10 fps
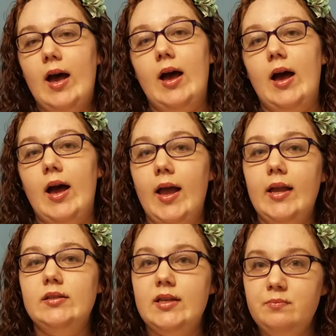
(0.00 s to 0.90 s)

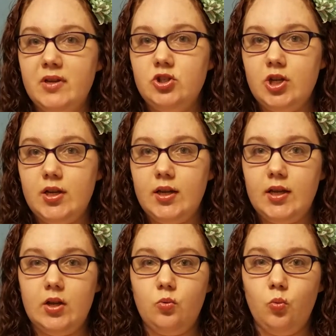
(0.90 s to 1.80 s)
I did mention
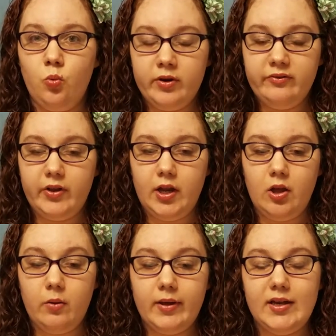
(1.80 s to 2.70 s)
in one
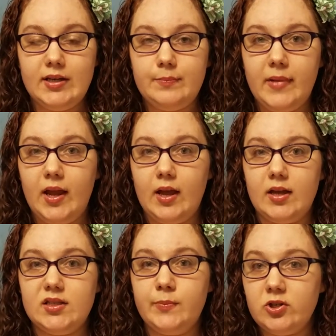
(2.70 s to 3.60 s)
video, but I didn't make a
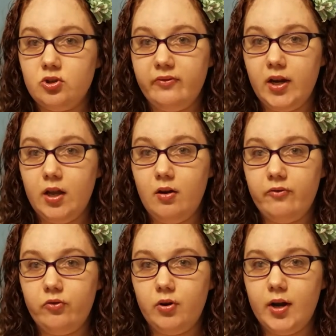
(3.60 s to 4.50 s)
special video
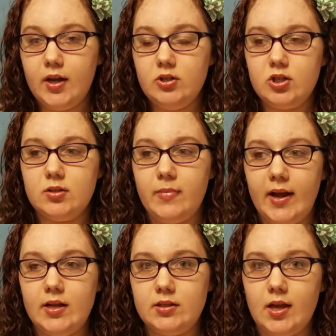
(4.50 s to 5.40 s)
for it just by
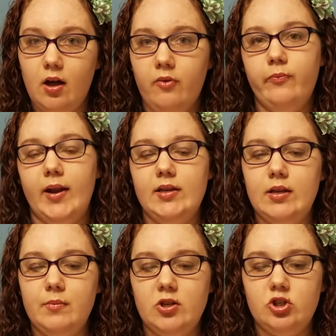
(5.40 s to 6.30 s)
itself, but I
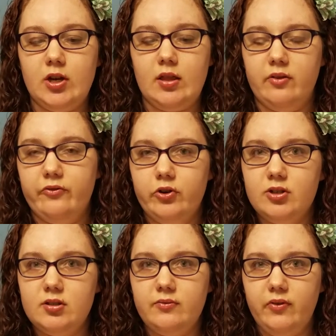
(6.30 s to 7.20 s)
did mention in the
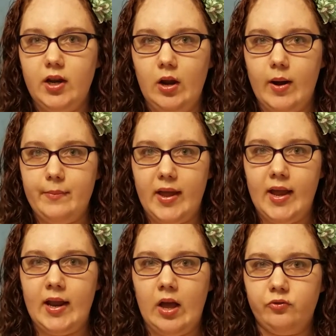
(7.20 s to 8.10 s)
first video I
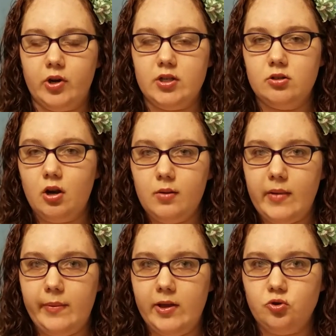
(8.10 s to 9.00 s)
made after I started my
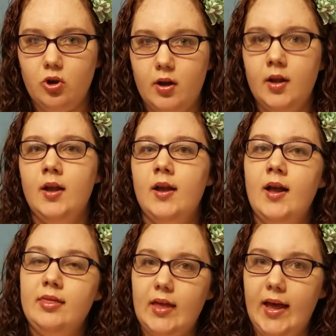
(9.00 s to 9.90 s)
Patreon,
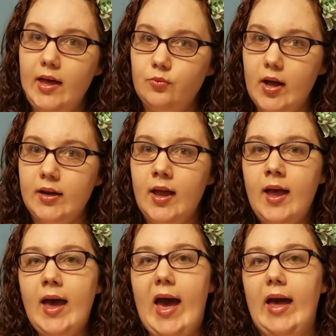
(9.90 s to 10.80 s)
I had one,
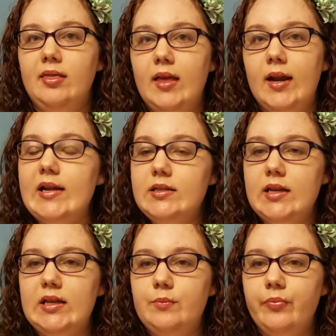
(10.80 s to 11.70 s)
and then I
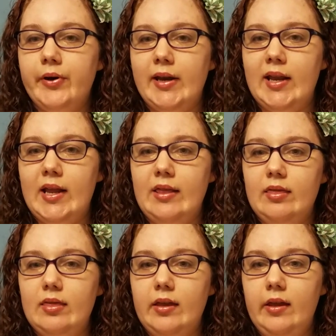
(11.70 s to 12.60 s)
did put it
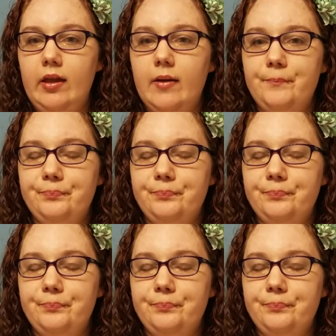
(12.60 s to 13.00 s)
in the